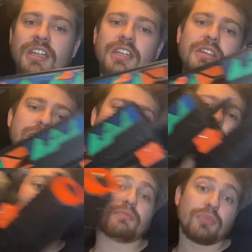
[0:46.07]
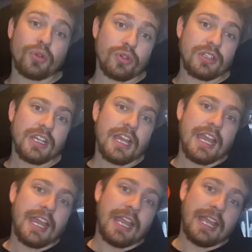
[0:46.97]
idiot because I was bored.
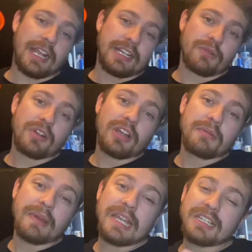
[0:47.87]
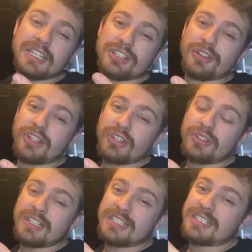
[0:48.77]
And what I'm mainly showing you
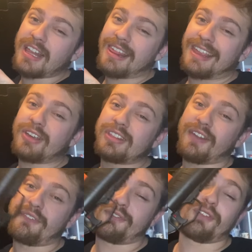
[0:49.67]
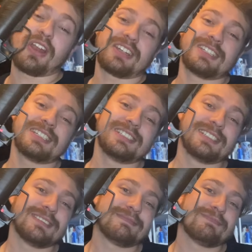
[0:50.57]
is the thing on the front.
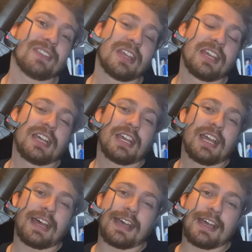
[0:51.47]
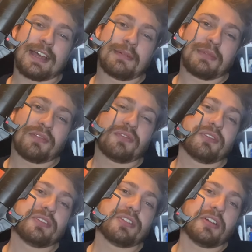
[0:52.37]
If
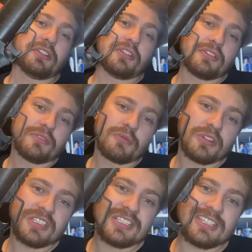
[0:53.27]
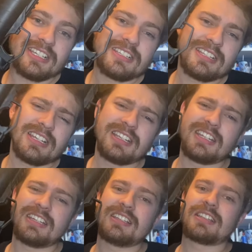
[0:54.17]
you don't know what this is, it is